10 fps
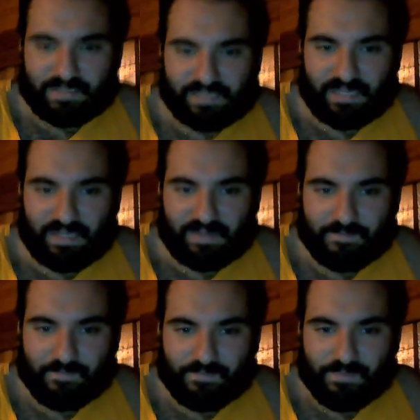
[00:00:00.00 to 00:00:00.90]
see
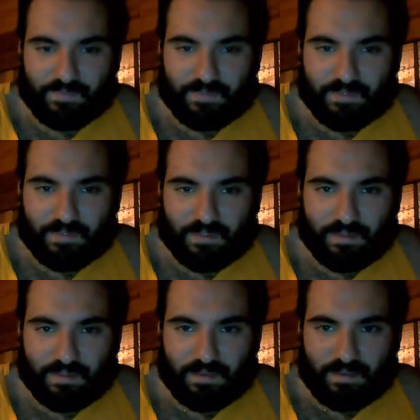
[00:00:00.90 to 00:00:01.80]

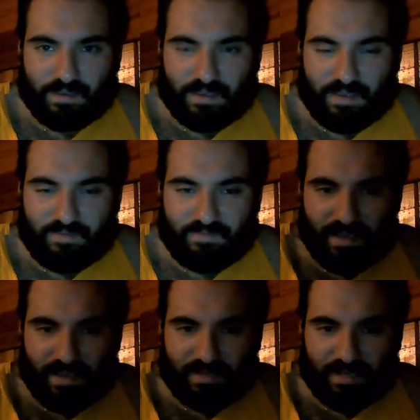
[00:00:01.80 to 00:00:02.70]
if
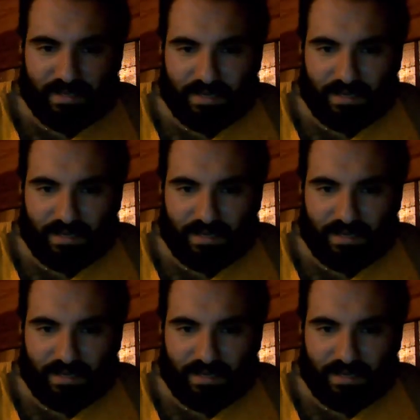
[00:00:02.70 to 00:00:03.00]
they did.